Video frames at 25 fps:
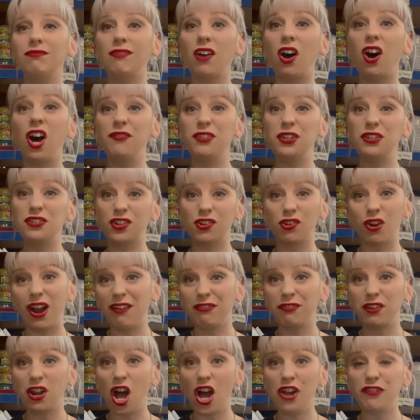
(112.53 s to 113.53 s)
i have used a craft
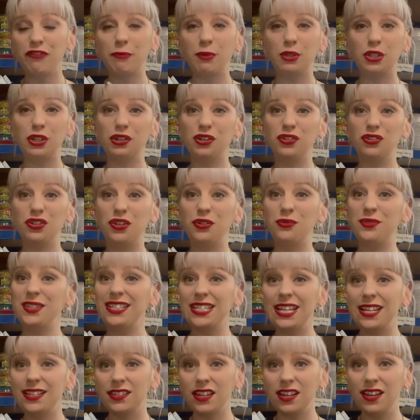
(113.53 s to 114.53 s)
knife, but you can use
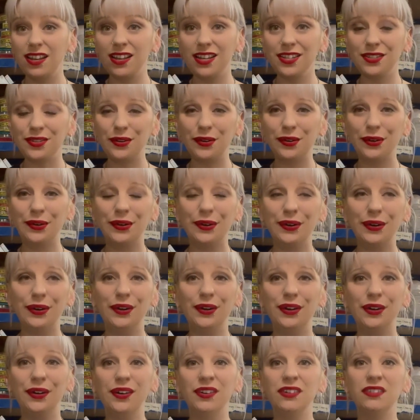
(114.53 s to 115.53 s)
scissors
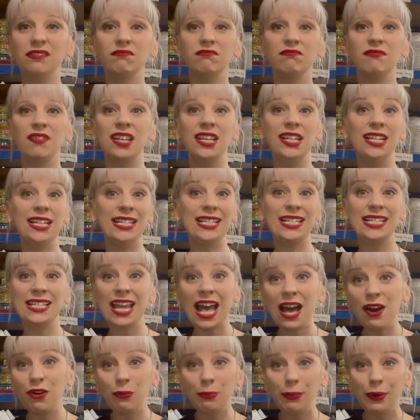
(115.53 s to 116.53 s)
or a
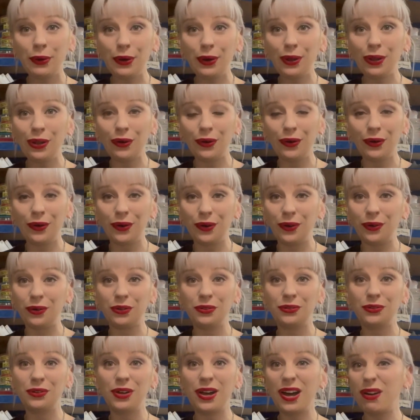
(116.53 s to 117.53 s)
scalpel or
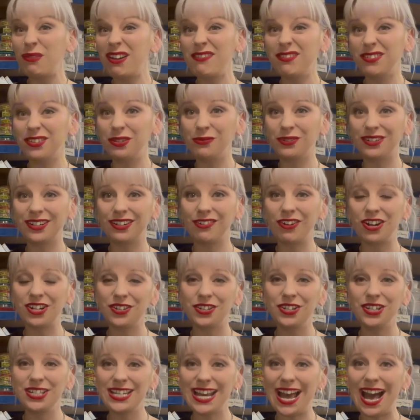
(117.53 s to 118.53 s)
however you want to
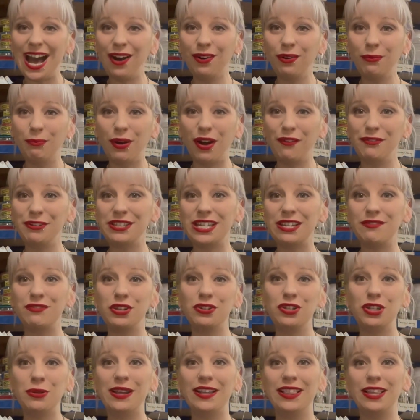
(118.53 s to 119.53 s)
cut it out. But obviously if you're
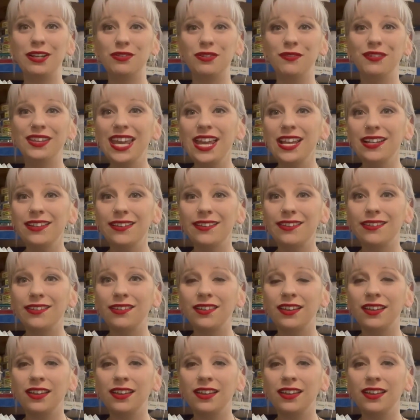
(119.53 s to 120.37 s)
doing this with kids,